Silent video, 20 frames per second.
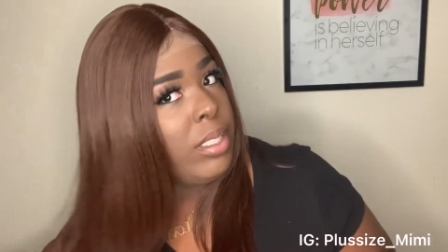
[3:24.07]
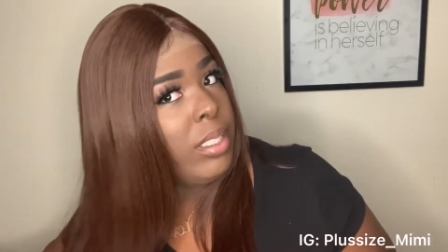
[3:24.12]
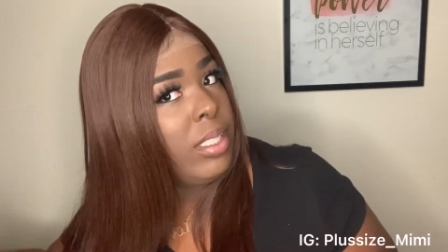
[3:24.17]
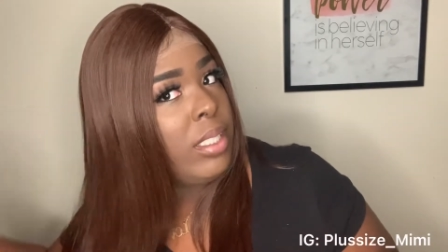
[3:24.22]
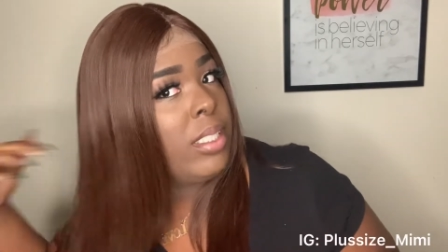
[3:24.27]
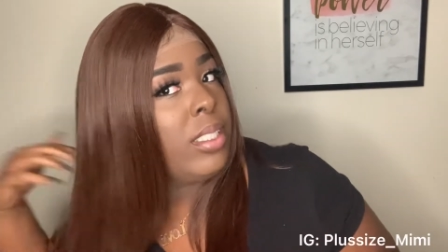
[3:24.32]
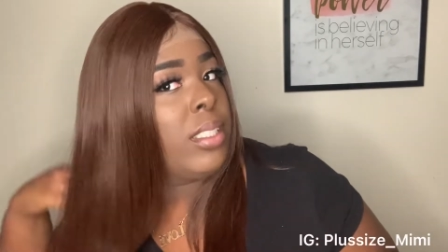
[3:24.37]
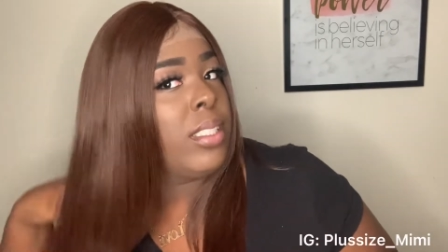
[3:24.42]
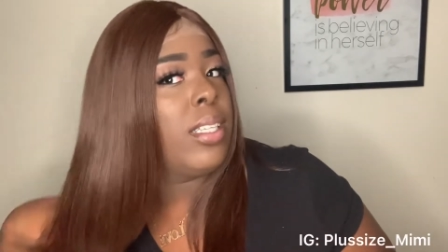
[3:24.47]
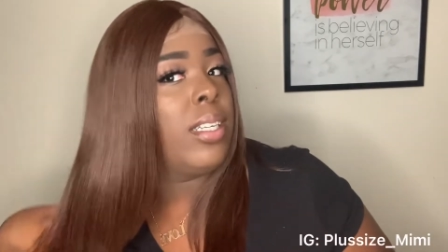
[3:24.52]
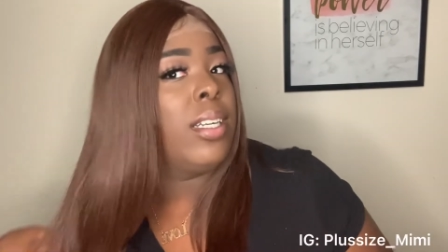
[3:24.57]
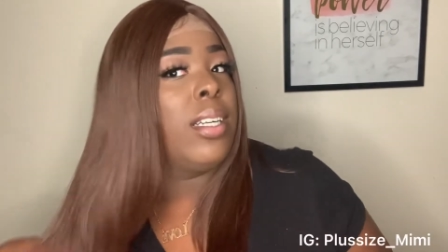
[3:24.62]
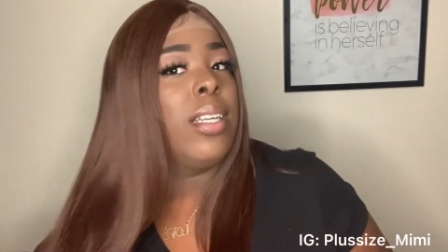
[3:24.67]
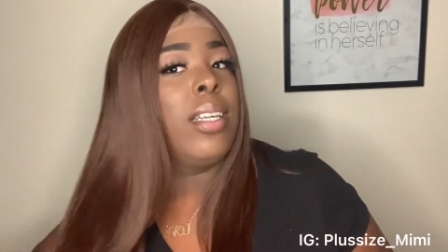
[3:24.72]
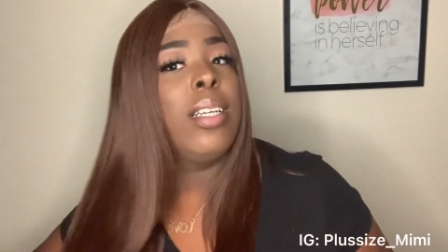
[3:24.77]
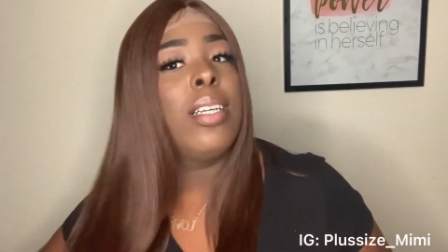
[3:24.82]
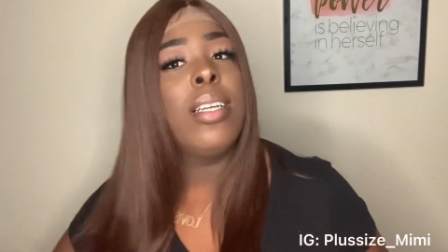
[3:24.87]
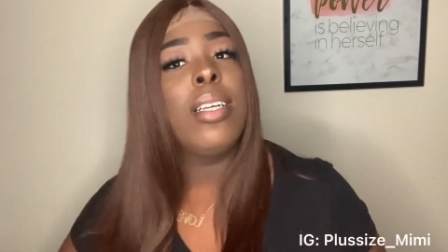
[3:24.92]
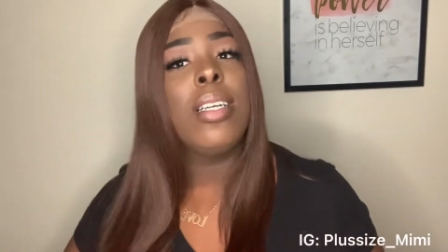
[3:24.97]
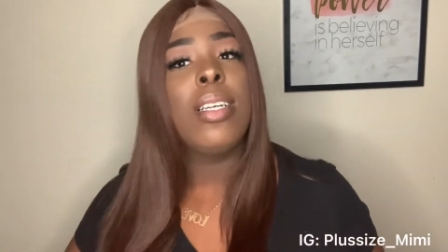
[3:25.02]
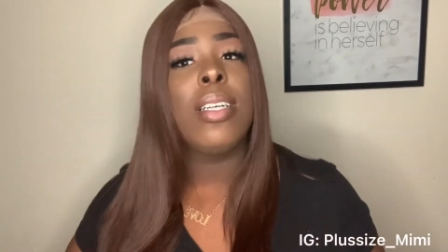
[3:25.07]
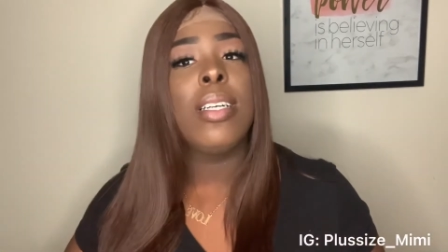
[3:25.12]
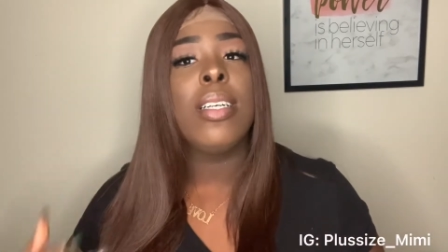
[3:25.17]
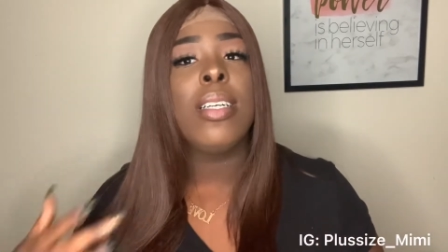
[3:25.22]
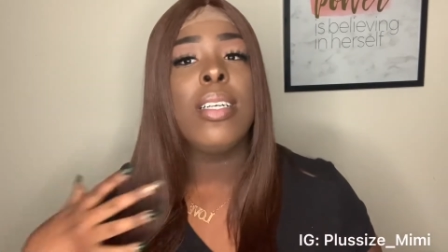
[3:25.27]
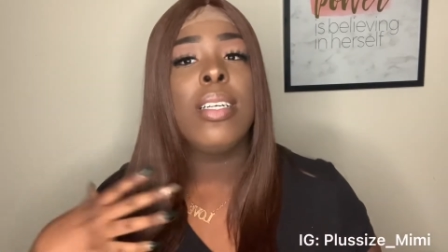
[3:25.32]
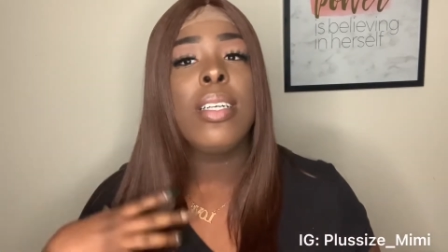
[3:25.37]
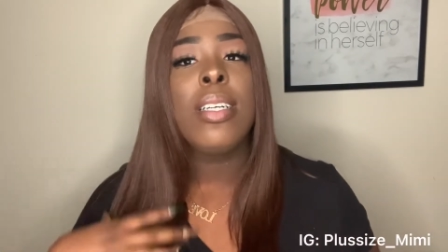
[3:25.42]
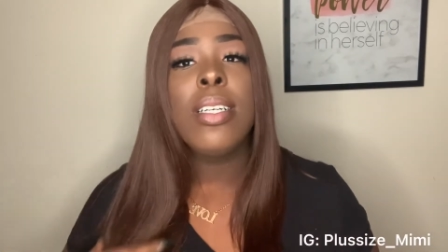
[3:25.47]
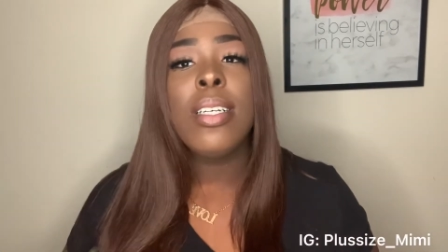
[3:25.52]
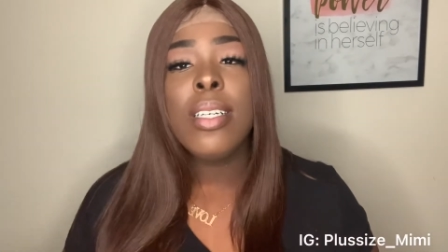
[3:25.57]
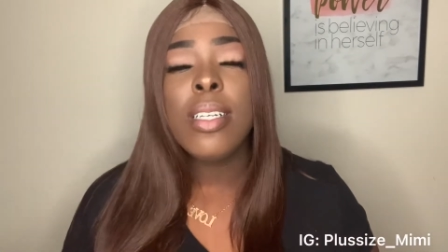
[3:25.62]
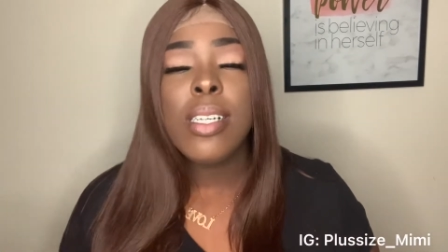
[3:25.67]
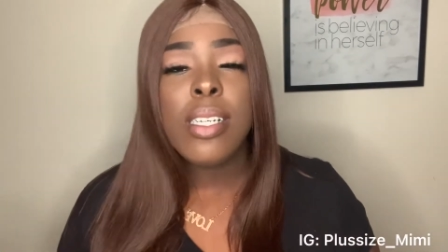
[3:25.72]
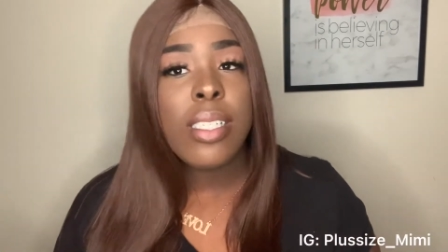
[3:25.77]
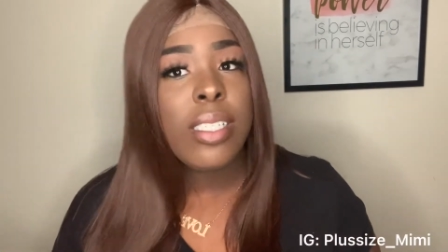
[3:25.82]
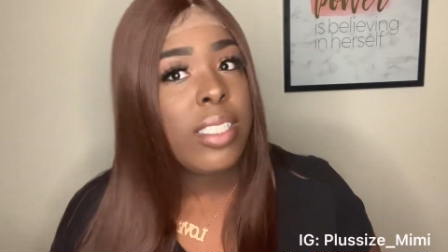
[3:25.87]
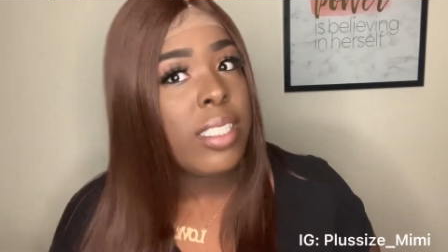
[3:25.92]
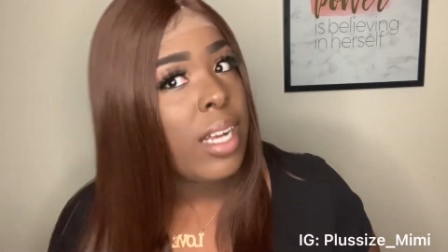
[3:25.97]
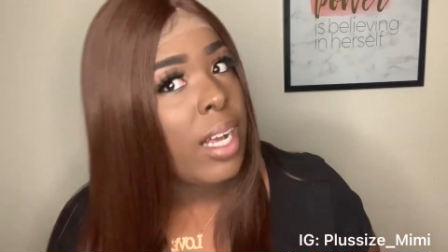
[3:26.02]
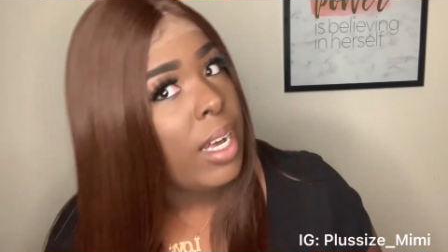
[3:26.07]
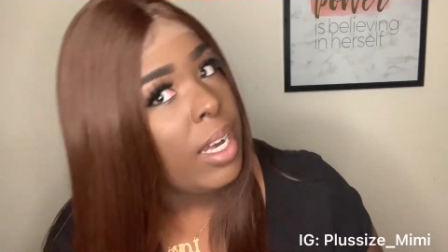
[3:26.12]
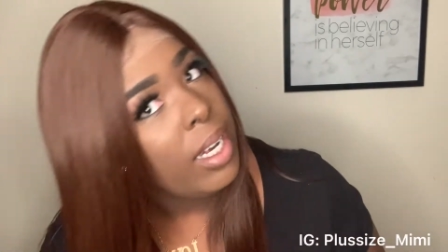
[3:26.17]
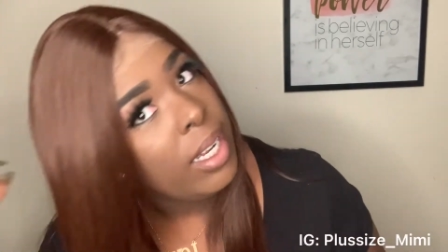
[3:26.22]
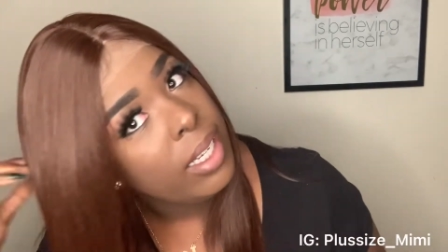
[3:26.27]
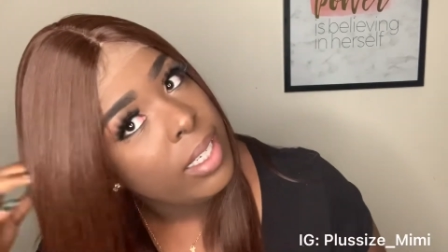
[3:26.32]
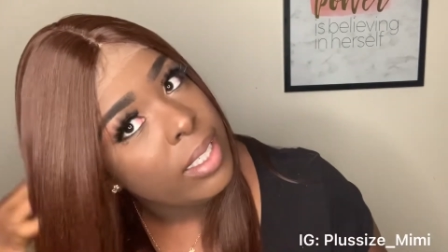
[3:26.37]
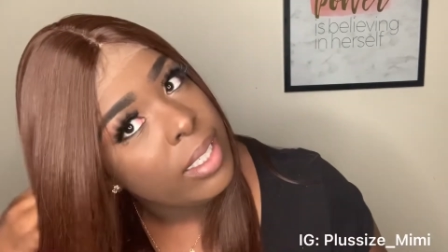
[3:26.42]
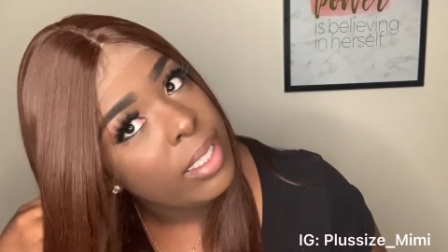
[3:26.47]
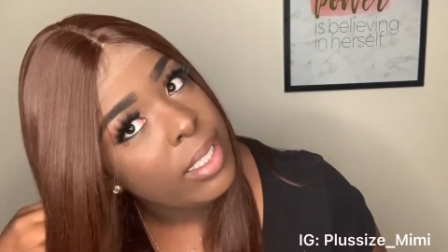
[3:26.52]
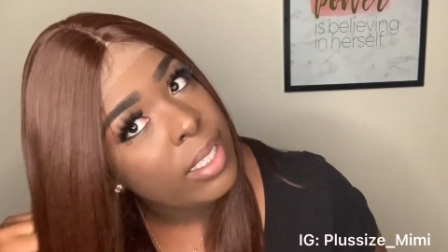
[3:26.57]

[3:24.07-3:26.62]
look shine.